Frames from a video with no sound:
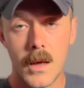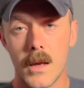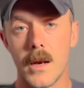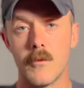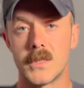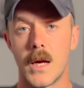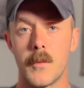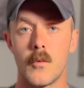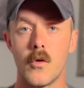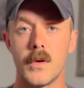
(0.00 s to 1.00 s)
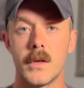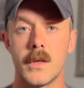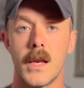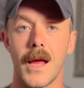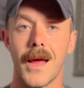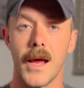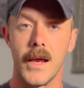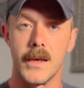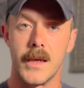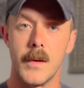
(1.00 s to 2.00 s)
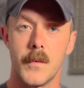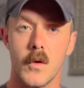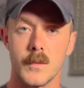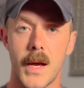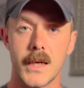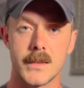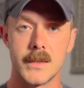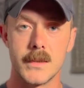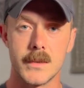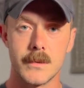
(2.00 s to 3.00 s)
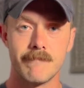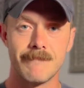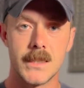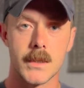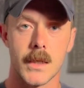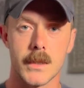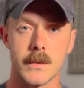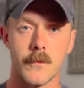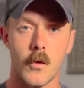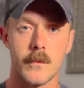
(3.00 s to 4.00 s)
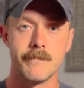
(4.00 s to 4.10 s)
never stop improving, and keep those magazines nice and full.